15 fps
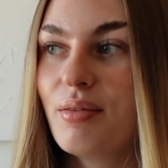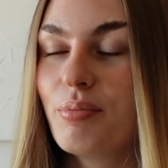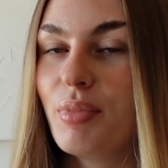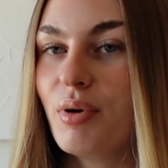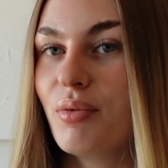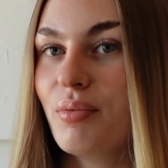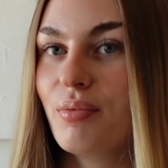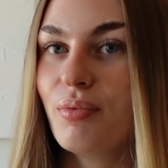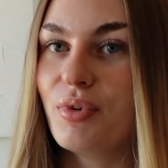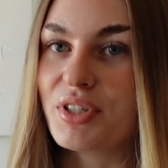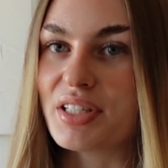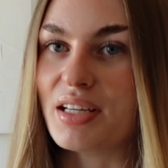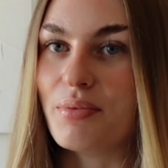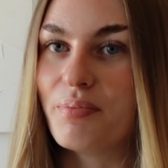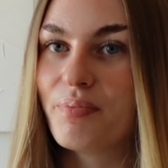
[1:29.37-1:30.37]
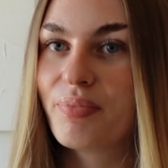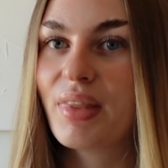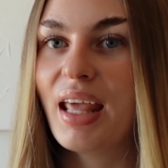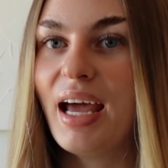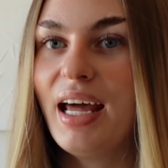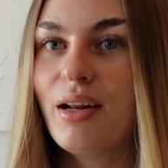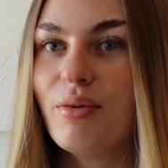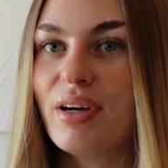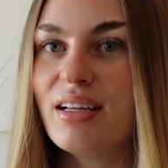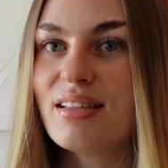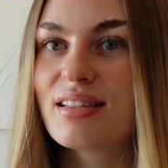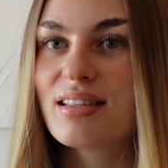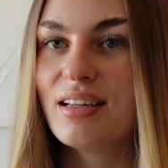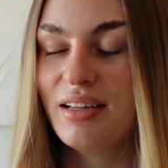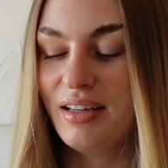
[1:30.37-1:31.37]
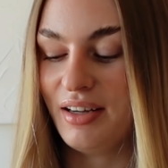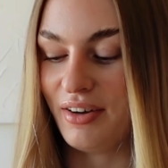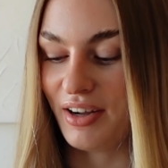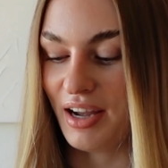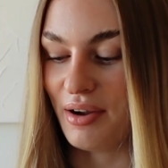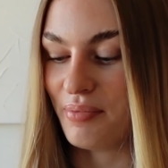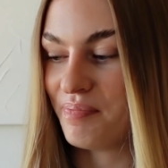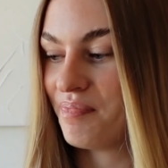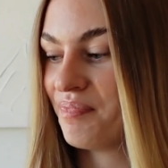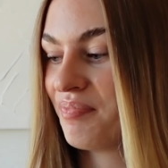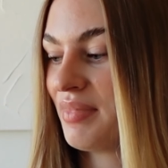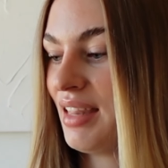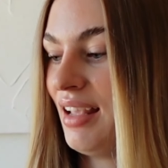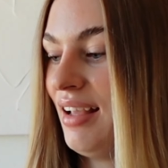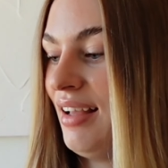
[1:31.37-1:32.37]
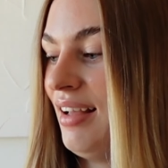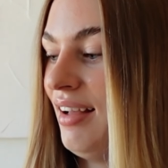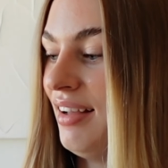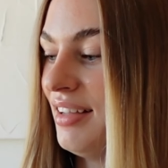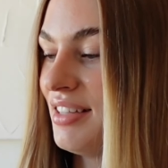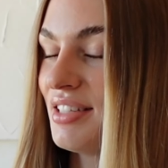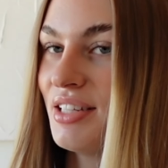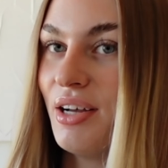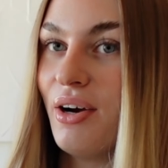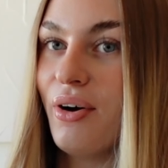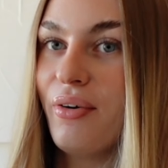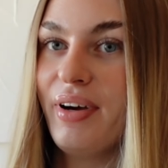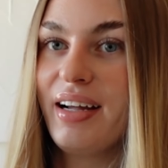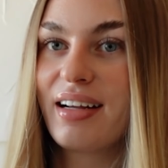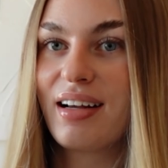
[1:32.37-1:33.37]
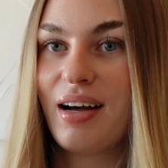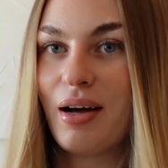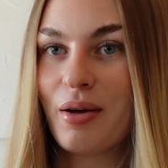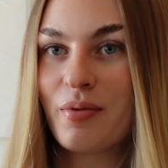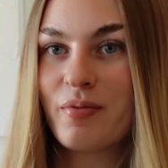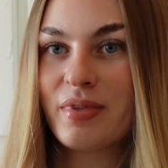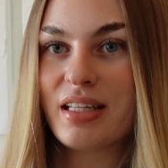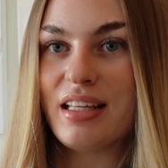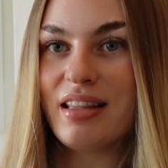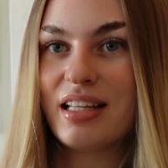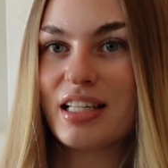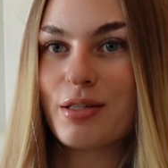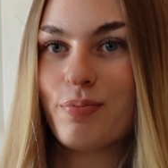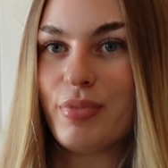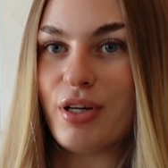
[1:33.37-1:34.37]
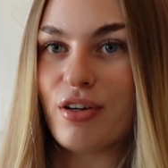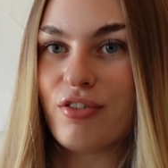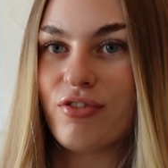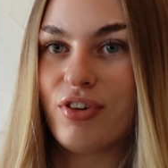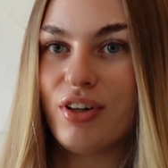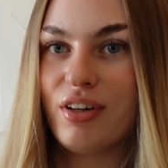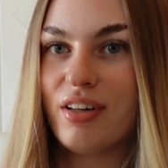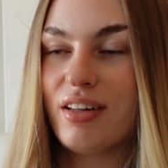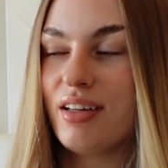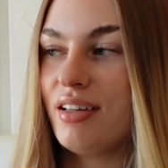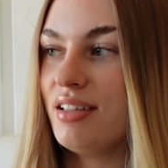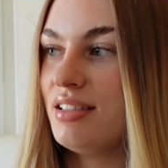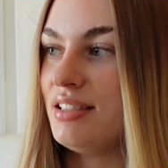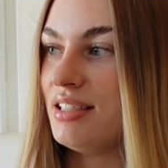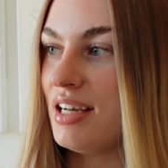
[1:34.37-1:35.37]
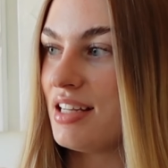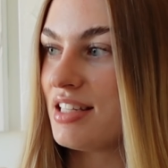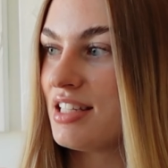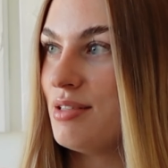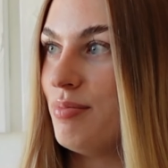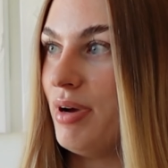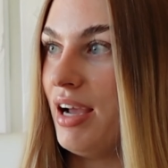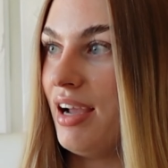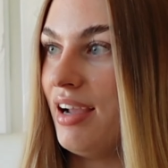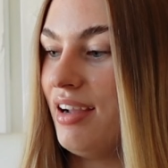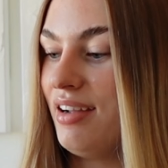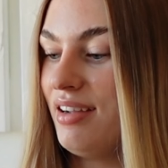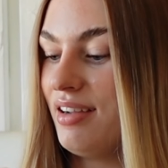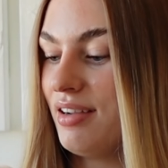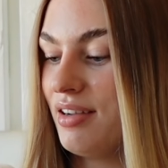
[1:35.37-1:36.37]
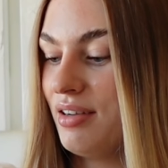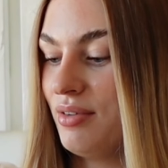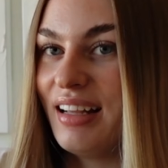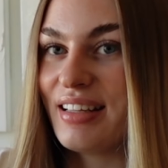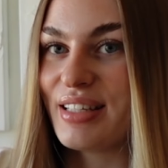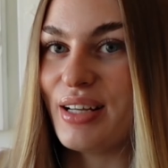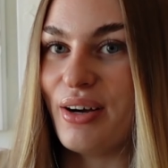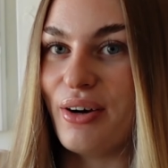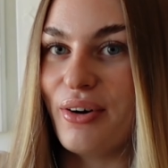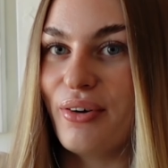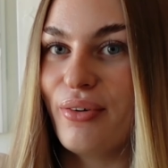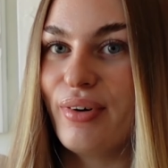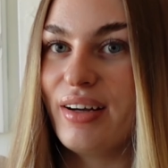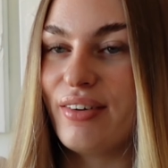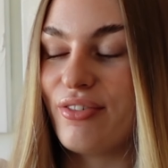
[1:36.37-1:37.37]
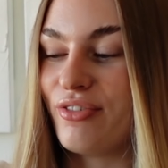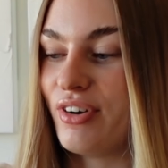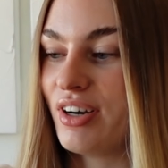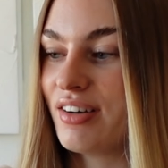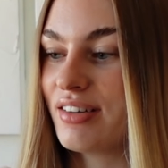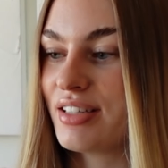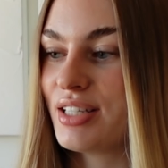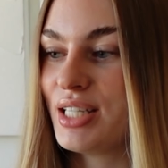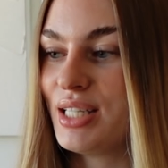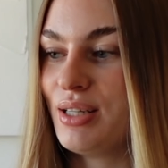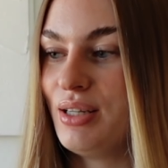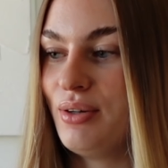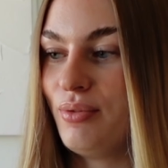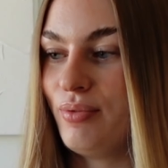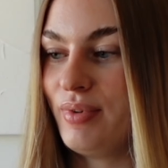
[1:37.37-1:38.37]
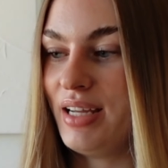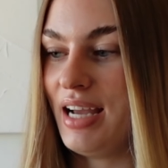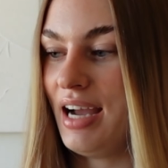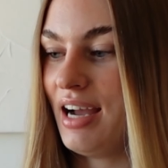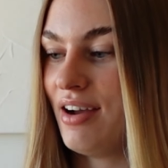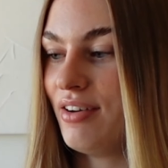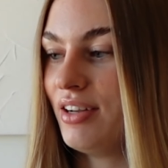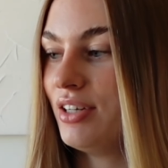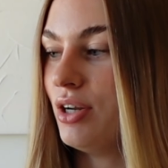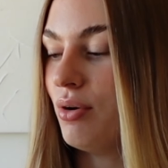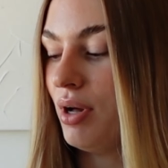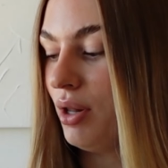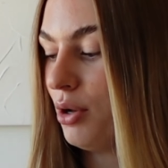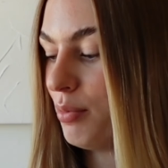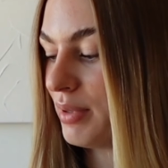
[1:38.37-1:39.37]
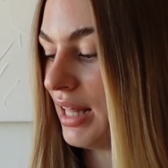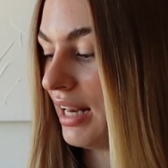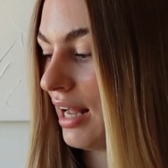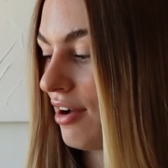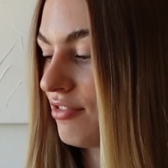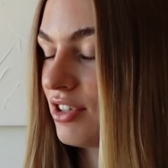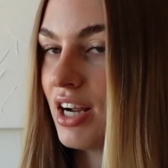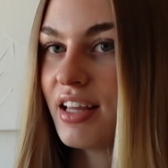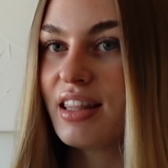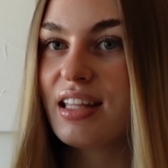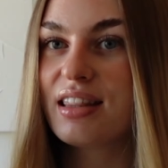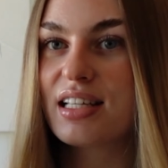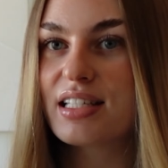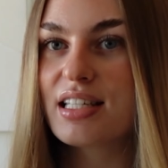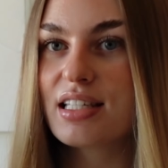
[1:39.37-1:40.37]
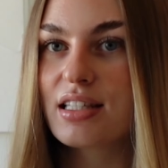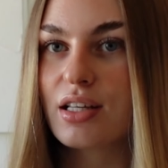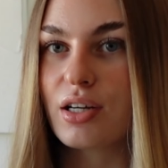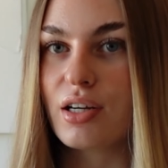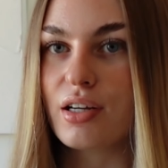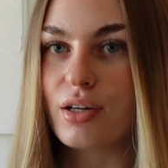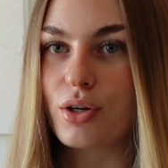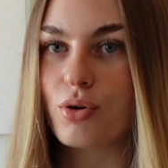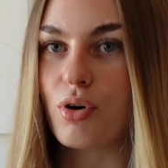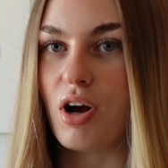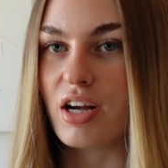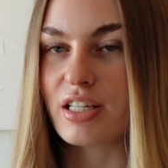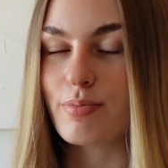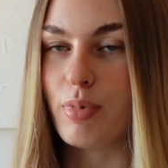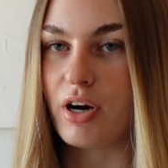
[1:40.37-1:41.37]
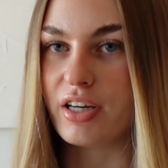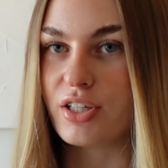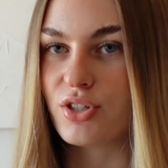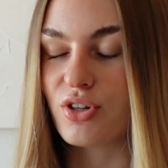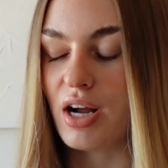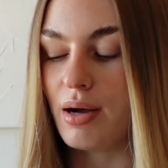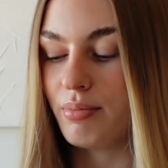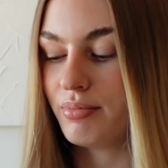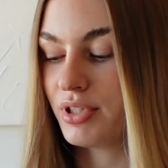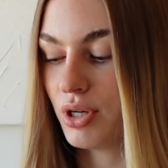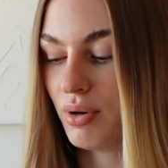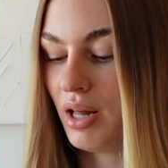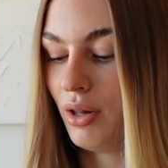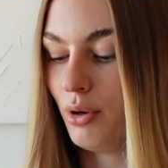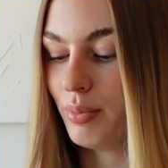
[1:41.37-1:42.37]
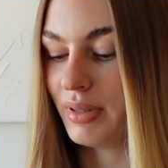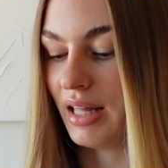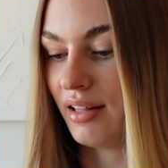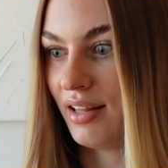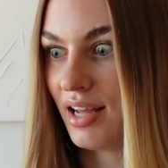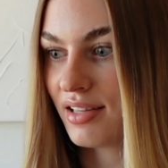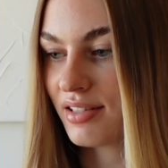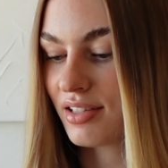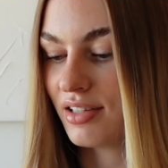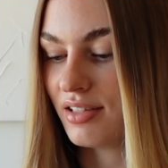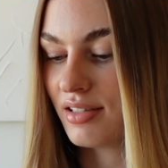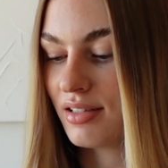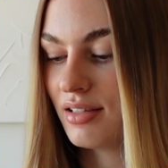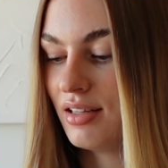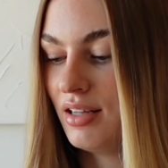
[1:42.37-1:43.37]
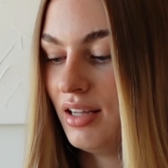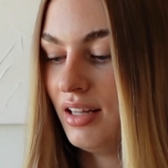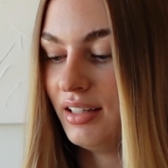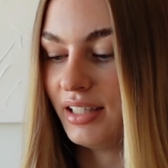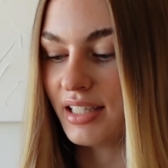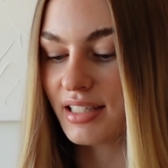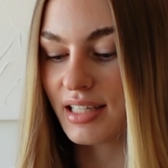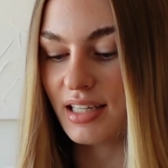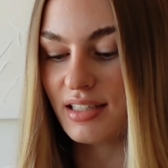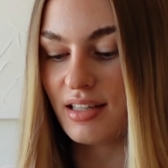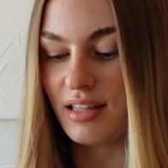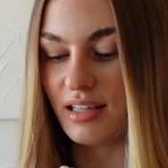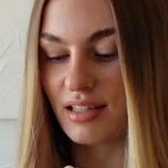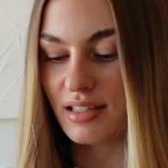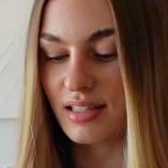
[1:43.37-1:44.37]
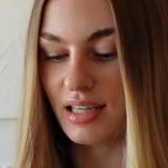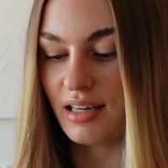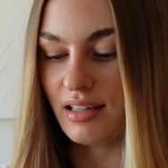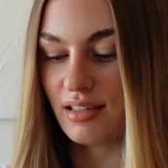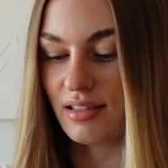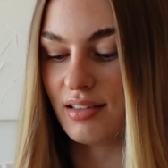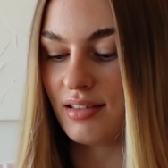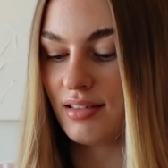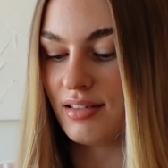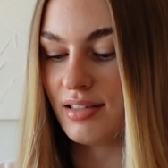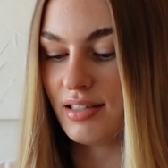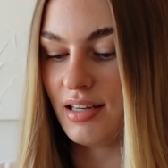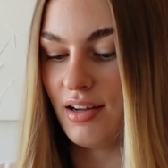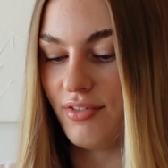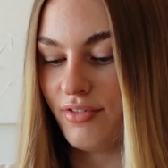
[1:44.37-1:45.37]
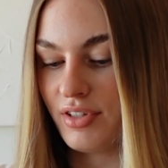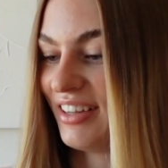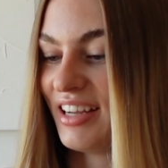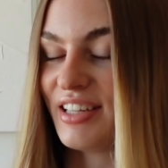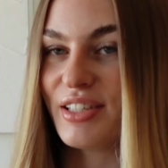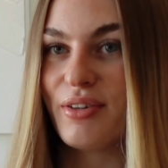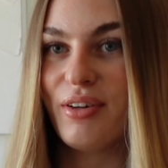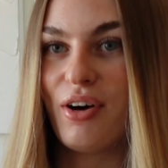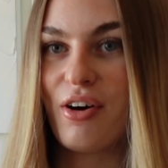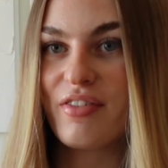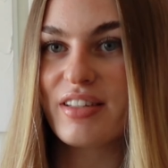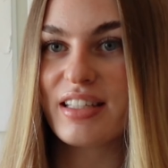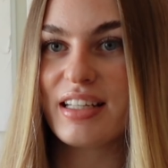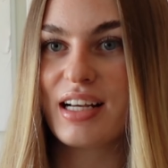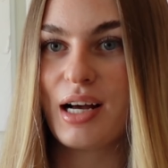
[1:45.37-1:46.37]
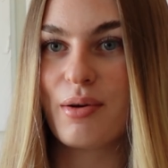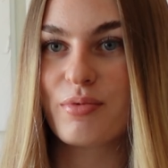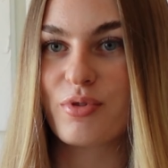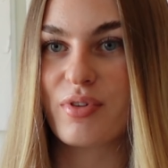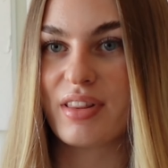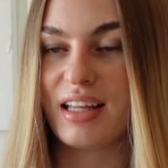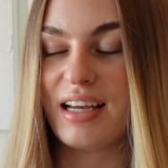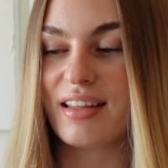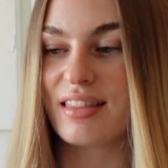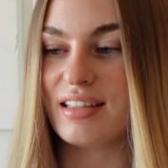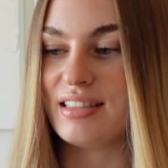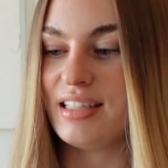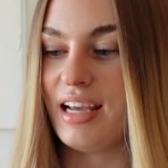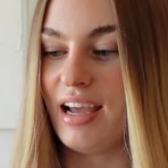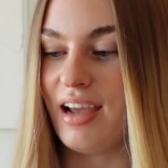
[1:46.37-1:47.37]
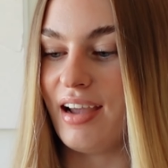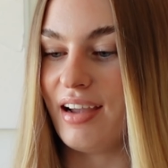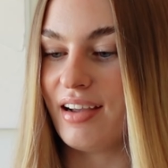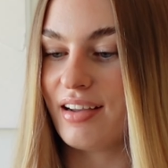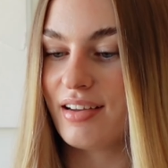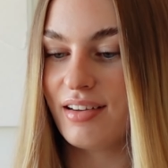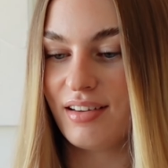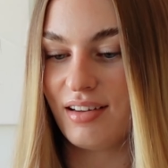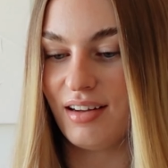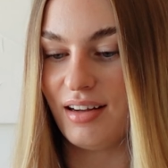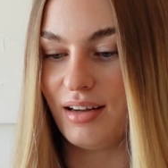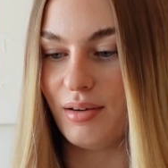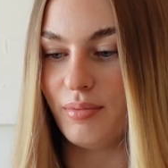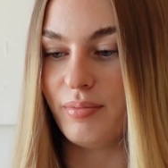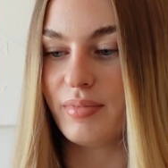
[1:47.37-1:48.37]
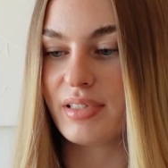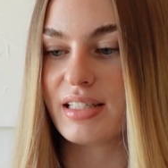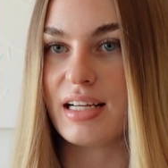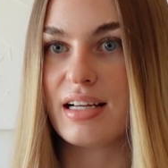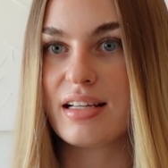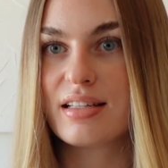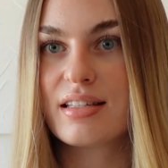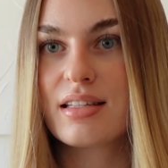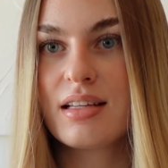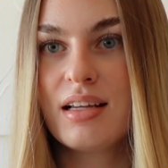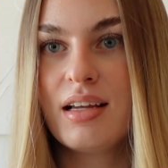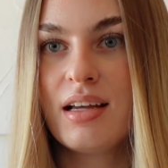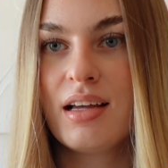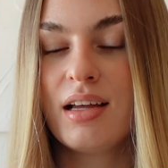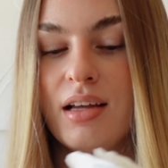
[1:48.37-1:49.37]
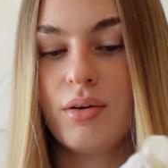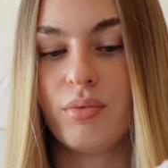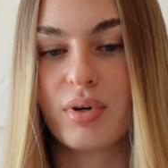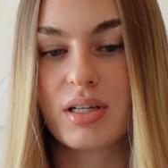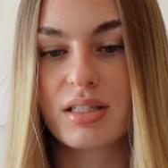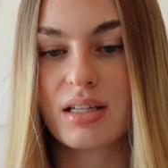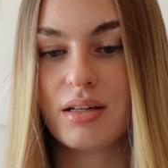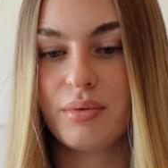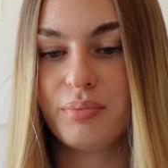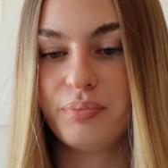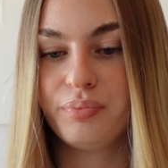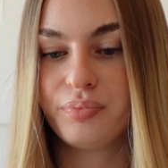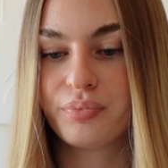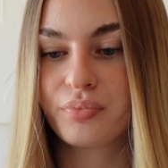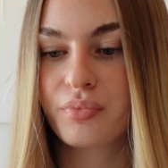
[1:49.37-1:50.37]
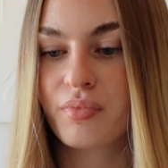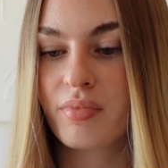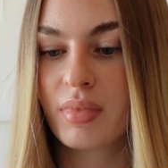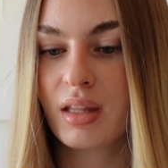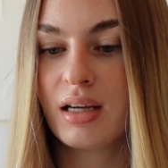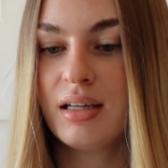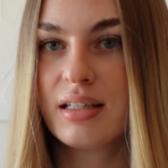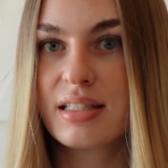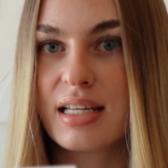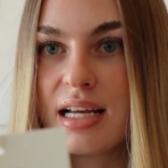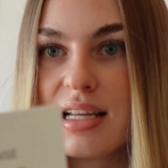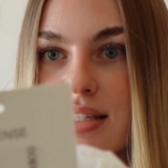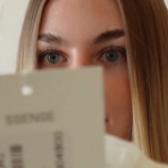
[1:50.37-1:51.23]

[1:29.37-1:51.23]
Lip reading: but we'll see. Anyways, okay. So it comes in this beautiful dust bag. So first we have, no, I'll open that after. I think this is the crossbody strap. So I'll open that last because let's get to the exciting stuff. Okay, so it obviously comes with like the tag. Says, where is it? Says